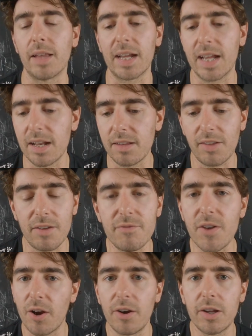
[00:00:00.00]
Like, it is a
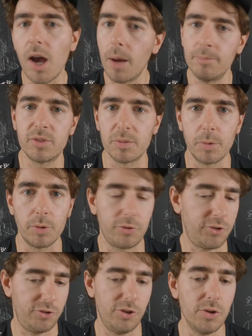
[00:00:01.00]
very comfortable
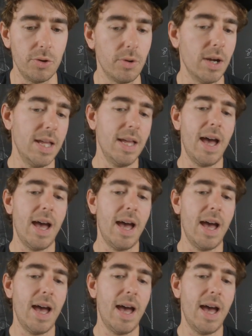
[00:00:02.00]
shoe.